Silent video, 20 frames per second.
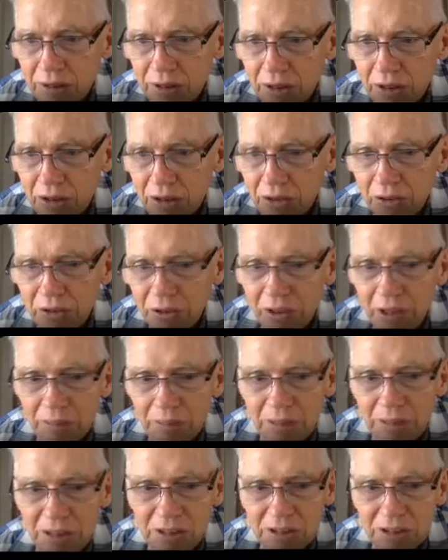Good, that
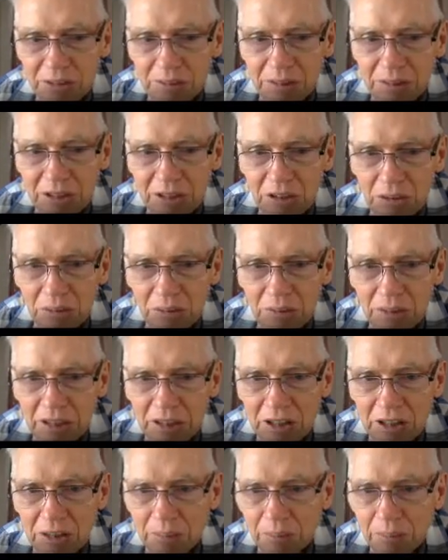must mean you're
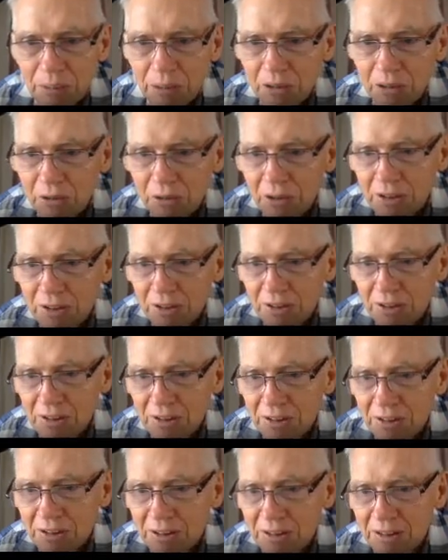making progress.
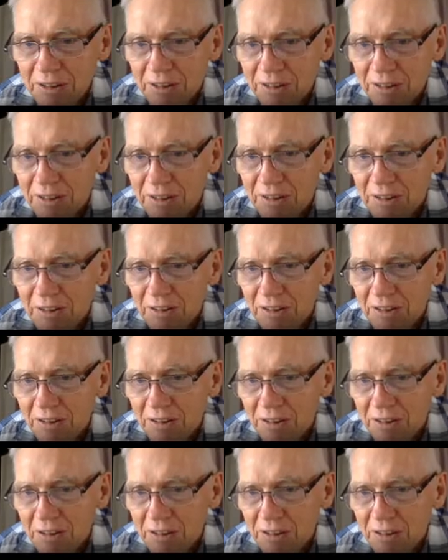
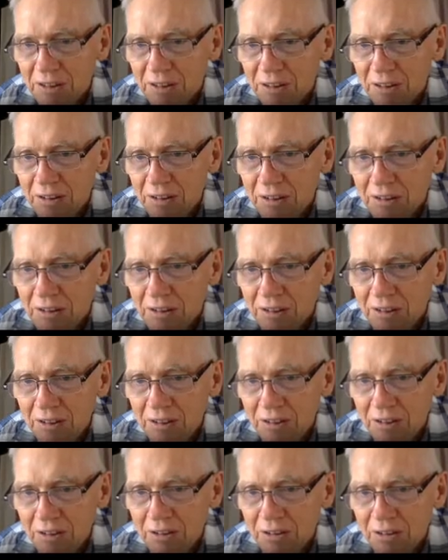
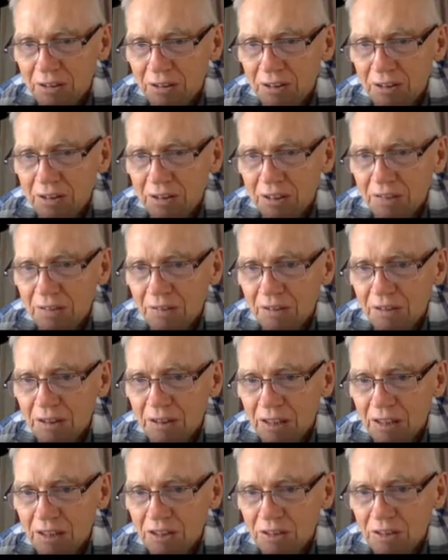Good. I'll leave it,
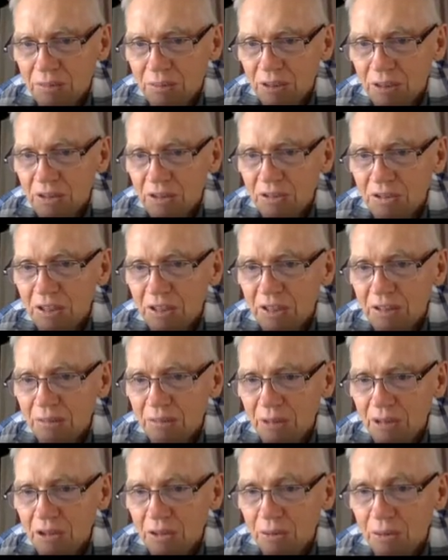and just when you're done,
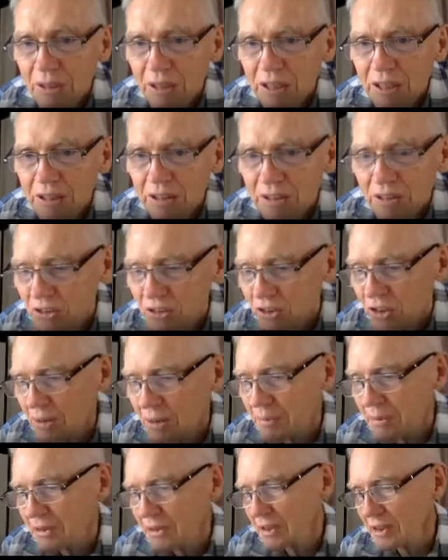when you're ready, just
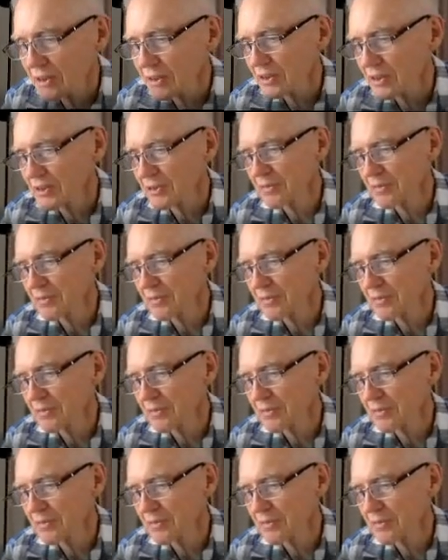type in yes.